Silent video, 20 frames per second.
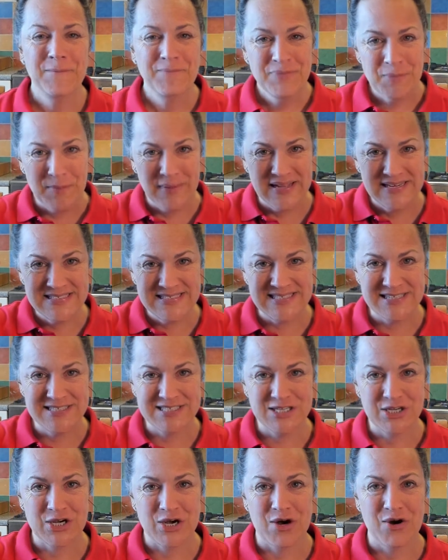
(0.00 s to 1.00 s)
Men tend to
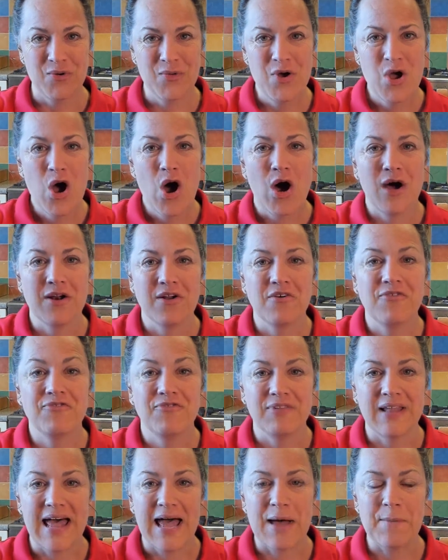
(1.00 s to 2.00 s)
go on a
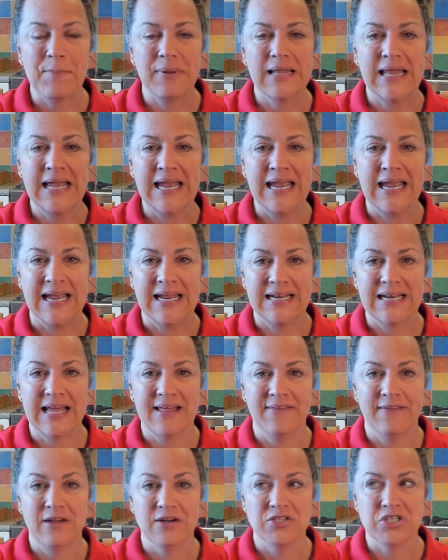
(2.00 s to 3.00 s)
flat plane
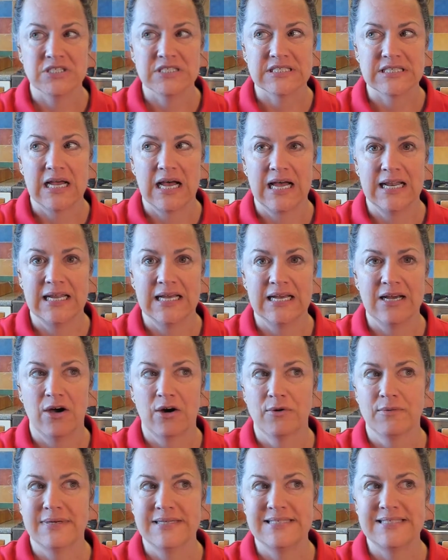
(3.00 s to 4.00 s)
and they're just kind of
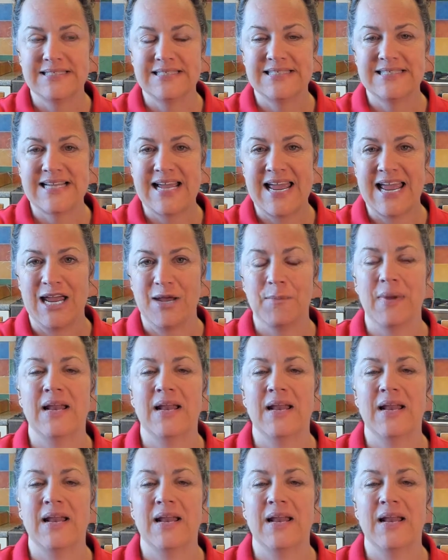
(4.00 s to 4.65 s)
always the same.